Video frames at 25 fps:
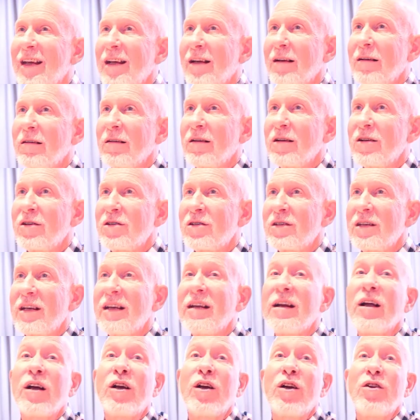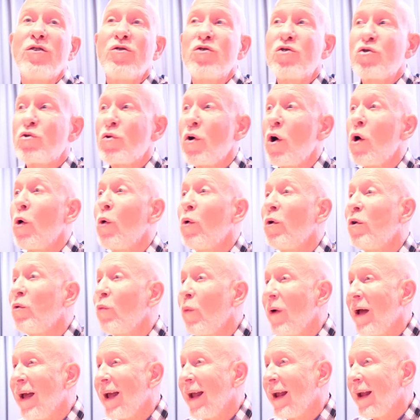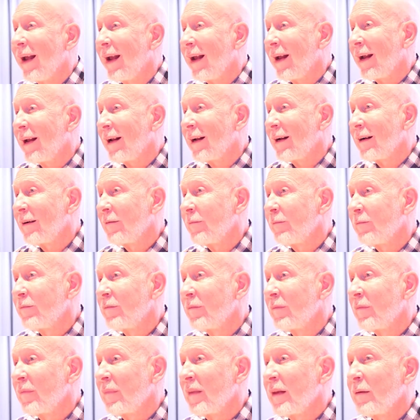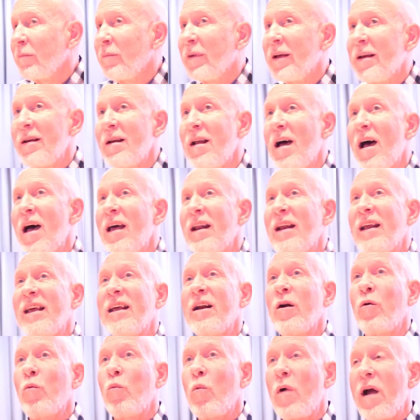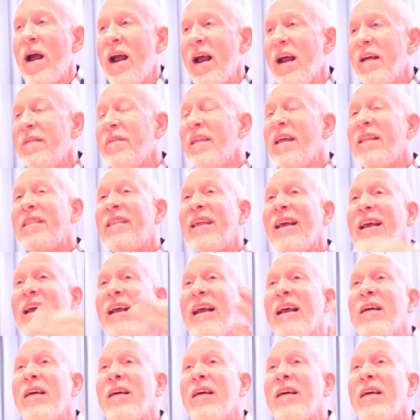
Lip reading: English in a controlled way, but not in a way that they